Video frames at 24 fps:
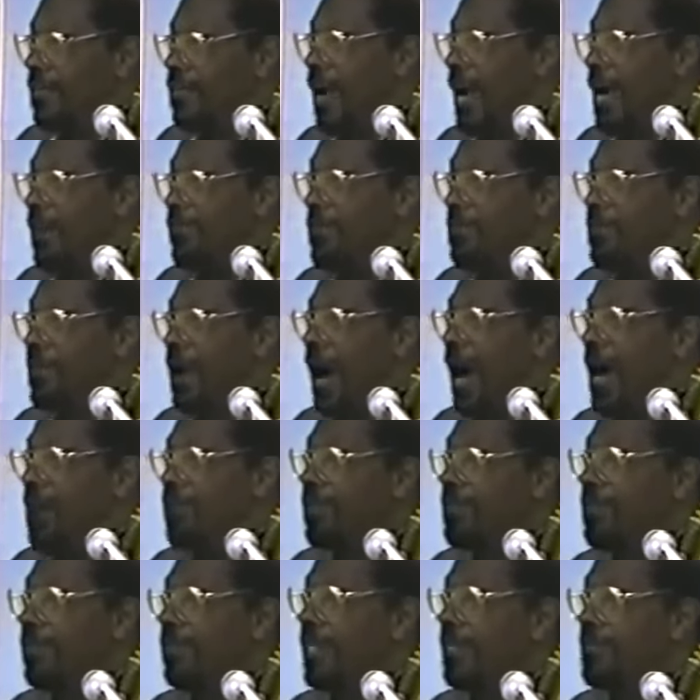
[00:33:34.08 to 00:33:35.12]
You have a
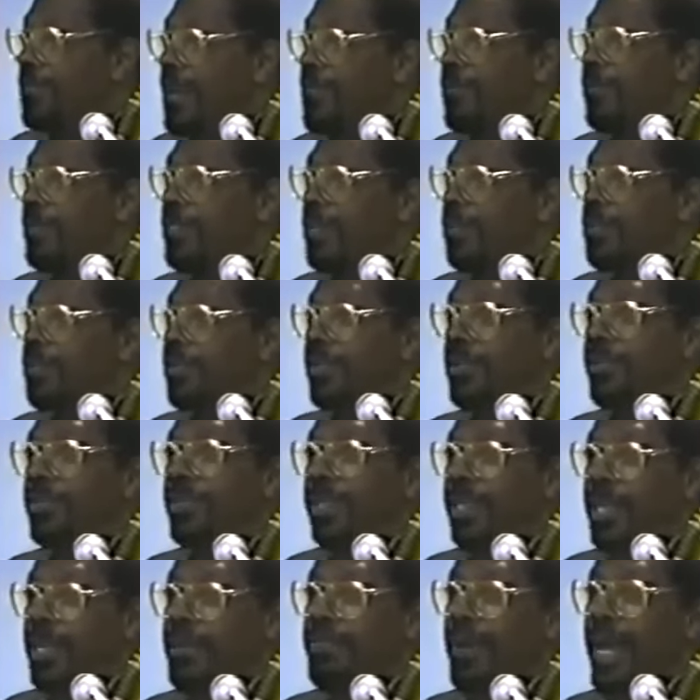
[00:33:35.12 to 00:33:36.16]
problem sometimes when your
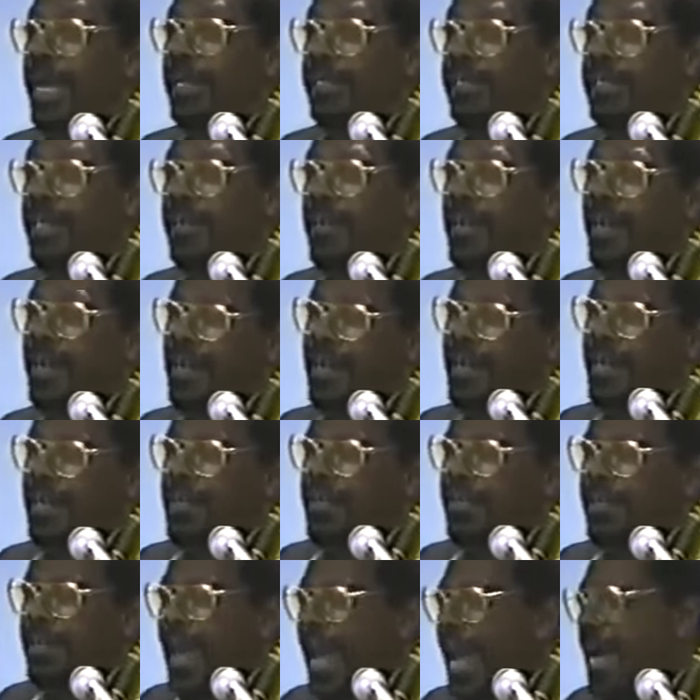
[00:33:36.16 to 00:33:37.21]
children come back and say,
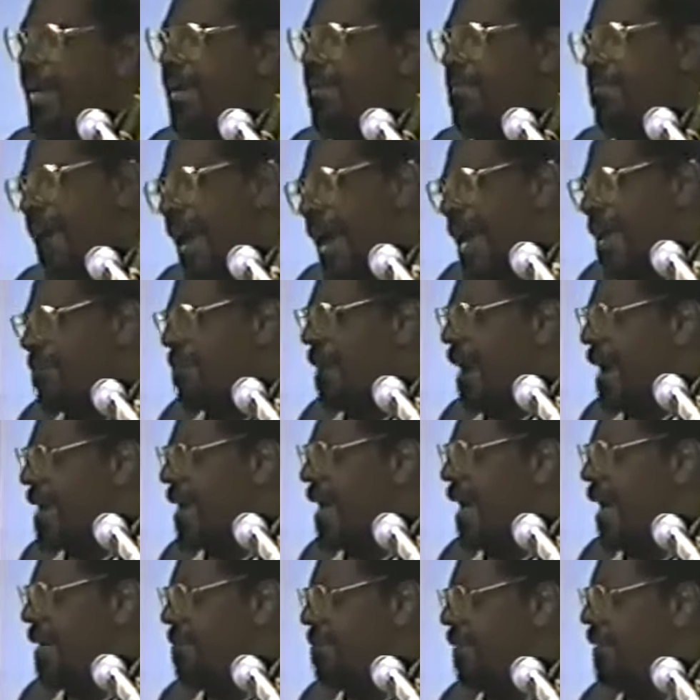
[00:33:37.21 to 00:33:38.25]
Daddy, why do I
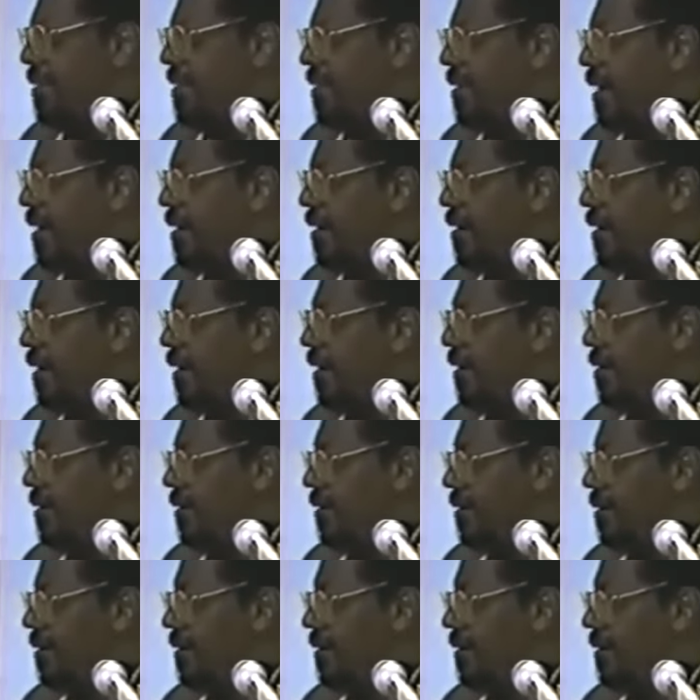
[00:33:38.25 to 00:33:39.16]
have to study this?